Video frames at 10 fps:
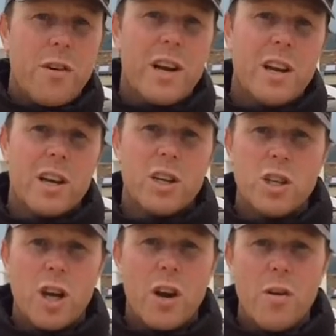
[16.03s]
run it like a
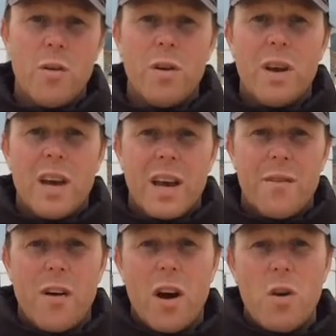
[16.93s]
show
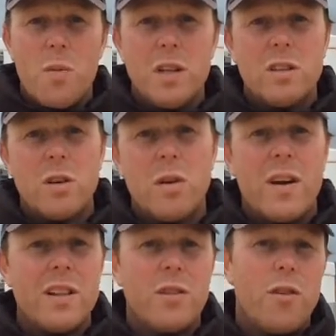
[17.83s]
environment. So we've
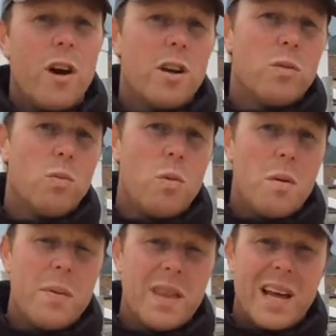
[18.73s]
had the riders warm
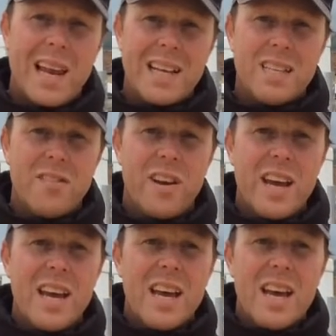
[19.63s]
up in the collecting
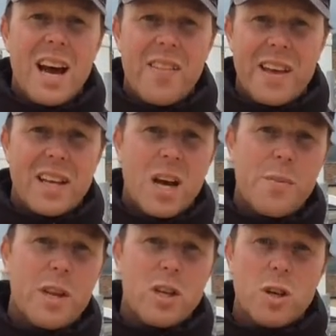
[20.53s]
ring and then
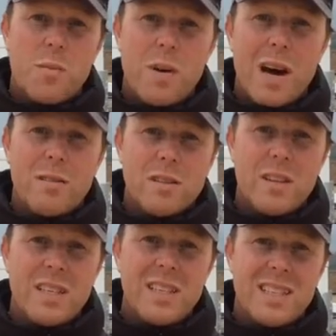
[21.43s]
come in and jump round. So
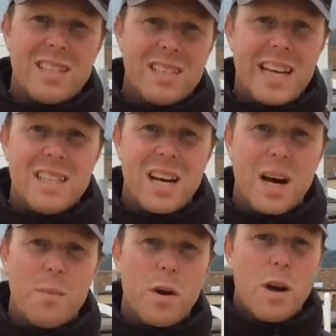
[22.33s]
this is the
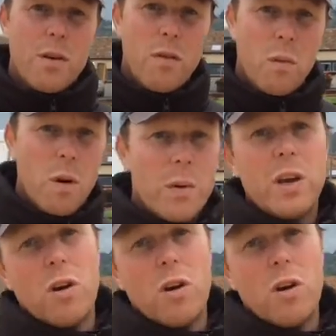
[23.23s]
setup for what we